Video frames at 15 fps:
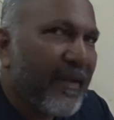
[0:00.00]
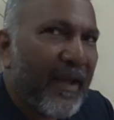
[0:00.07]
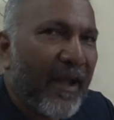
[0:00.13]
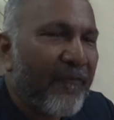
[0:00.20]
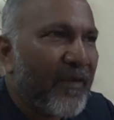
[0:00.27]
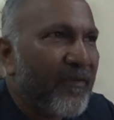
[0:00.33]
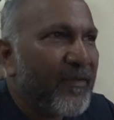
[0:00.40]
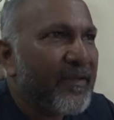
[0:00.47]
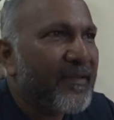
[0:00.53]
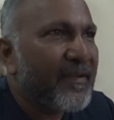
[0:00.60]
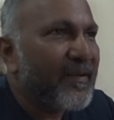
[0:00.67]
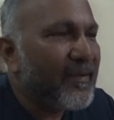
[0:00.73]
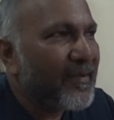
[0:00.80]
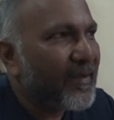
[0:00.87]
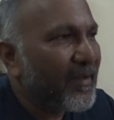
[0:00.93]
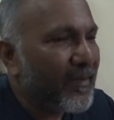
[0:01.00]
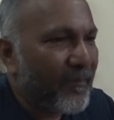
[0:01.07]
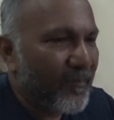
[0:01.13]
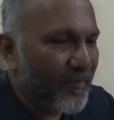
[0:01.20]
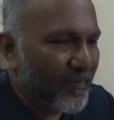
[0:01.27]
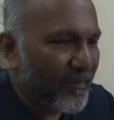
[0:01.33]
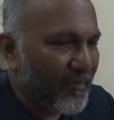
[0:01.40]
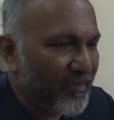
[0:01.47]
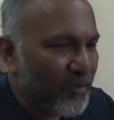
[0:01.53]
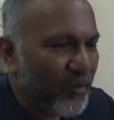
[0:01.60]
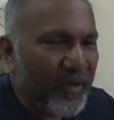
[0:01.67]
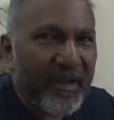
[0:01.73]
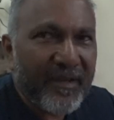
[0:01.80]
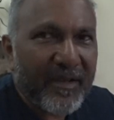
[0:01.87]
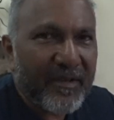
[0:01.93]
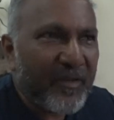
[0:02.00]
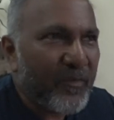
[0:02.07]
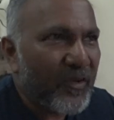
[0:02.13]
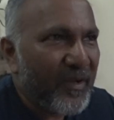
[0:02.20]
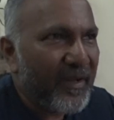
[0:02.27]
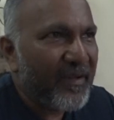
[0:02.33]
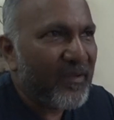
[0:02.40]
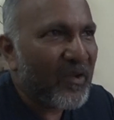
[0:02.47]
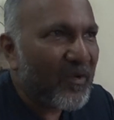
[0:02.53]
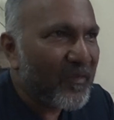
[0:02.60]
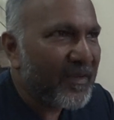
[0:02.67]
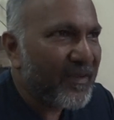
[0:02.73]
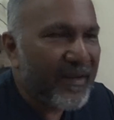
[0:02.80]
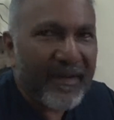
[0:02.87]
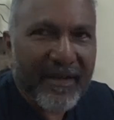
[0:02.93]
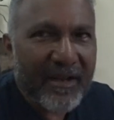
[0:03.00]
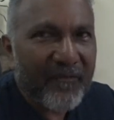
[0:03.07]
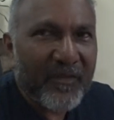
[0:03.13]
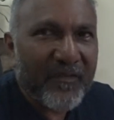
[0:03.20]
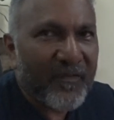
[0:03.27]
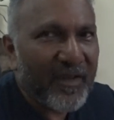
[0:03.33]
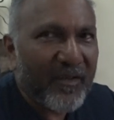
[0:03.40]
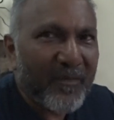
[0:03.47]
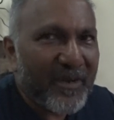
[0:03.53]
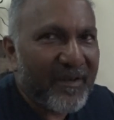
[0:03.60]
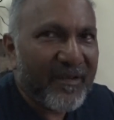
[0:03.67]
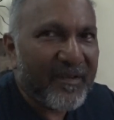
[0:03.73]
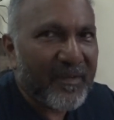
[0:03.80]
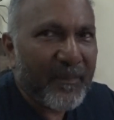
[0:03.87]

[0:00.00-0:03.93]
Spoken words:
I've never seen him. Shooting Rajni Bole, he's always there 10-15 minutes.